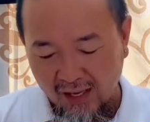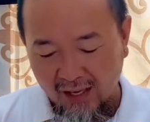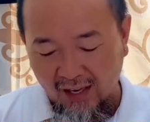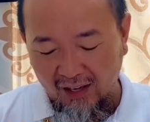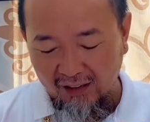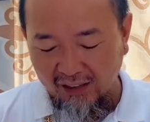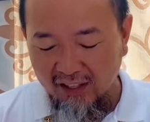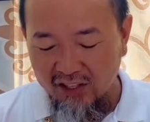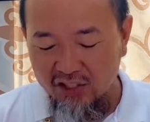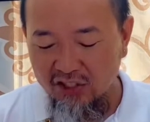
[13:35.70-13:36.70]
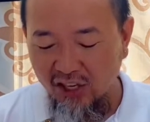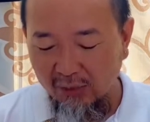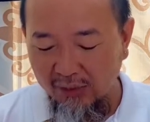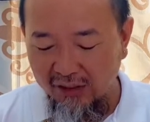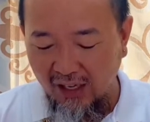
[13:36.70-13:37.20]
ladies and
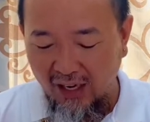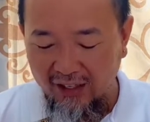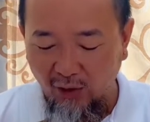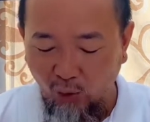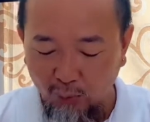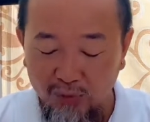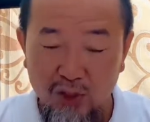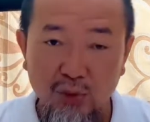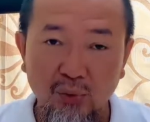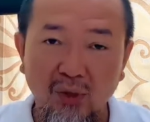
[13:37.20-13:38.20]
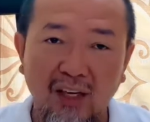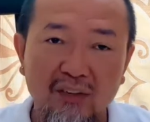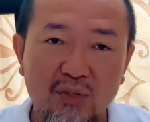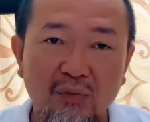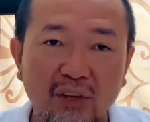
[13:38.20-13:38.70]
gentlemen, I hope that you like
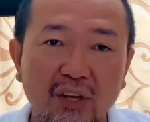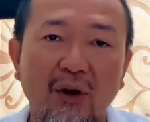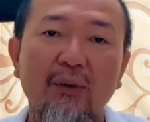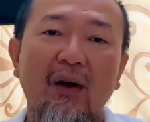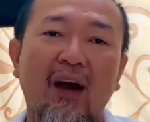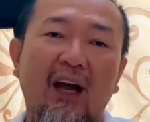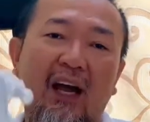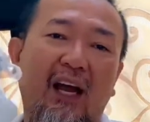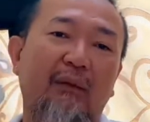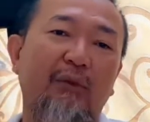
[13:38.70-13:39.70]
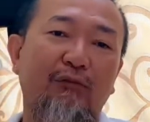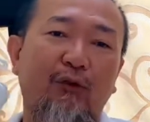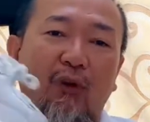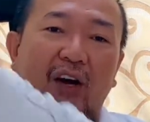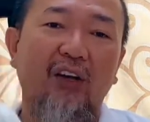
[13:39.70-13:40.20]
this video. And
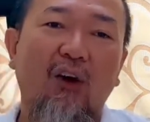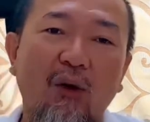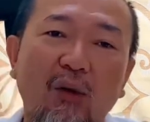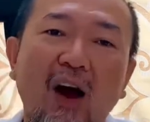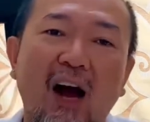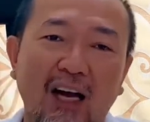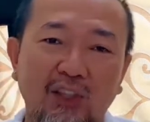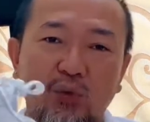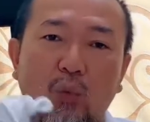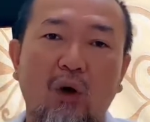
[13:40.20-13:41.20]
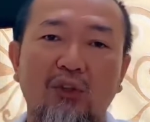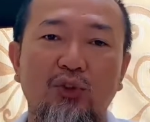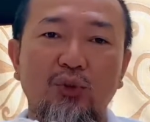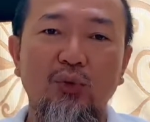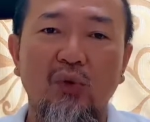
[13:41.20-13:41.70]
before I go, I just want
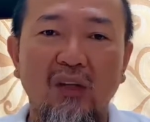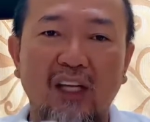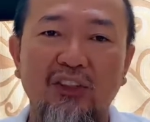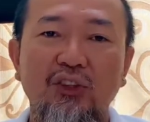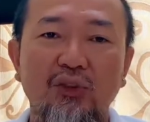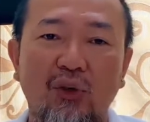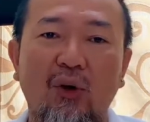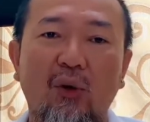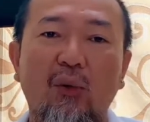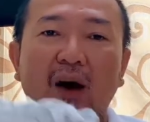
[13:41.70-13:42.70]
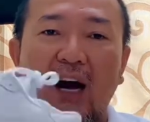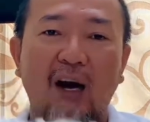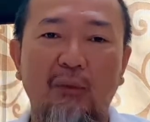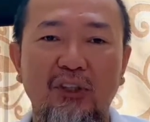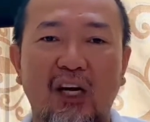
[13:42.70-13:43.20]
to let you know how
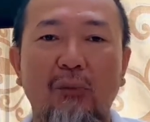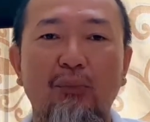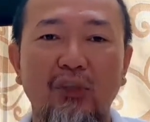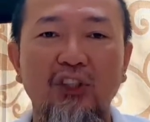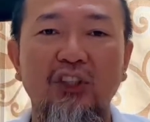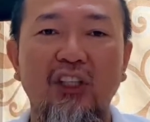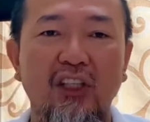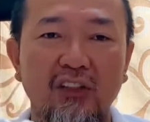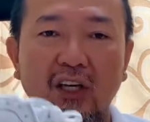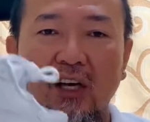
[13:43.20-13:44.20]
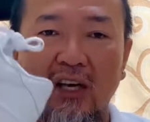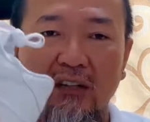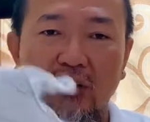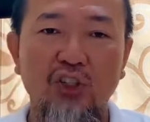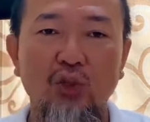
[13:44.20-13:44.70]
much I appreciate
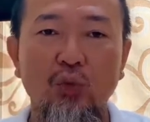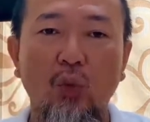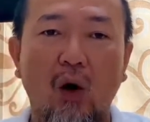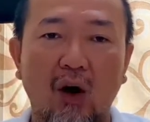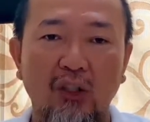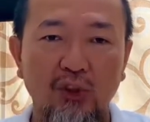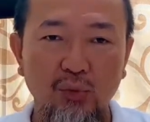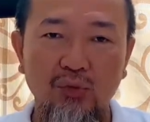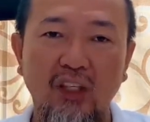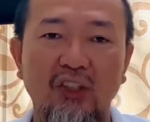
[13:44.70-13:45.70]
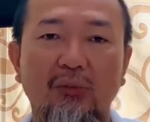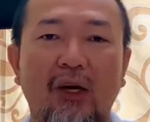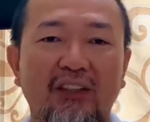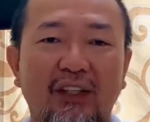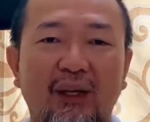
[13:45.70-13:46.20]
that you are tuned into my
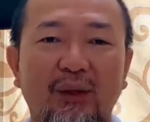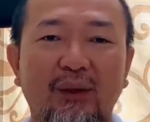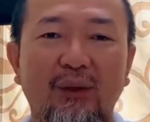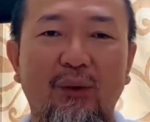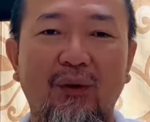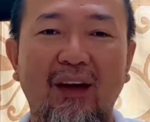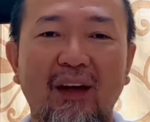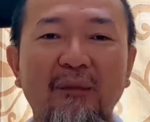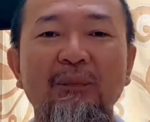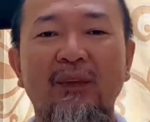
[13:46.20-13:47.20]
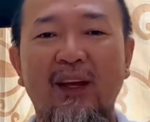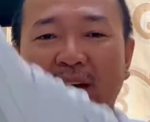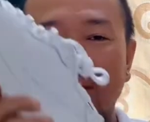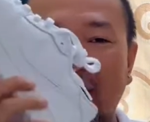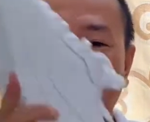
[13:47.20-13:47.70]
channel, okay?
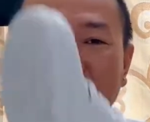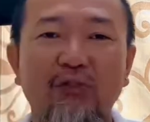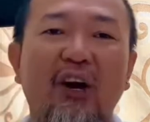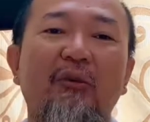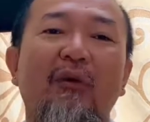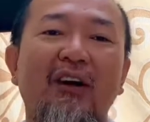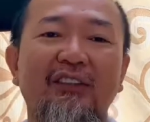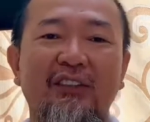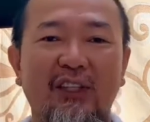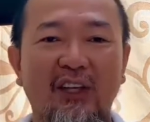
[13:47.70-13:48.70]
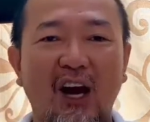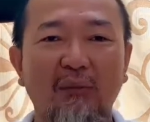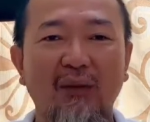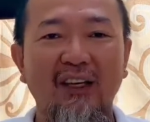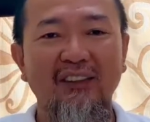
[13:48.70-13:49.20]
Thank you very much, and God
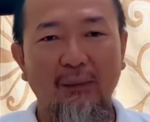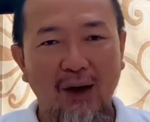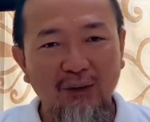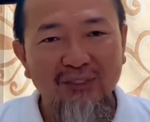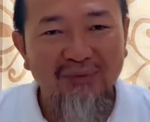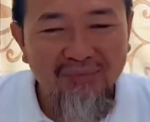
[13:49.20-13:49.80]
bless. I'm out.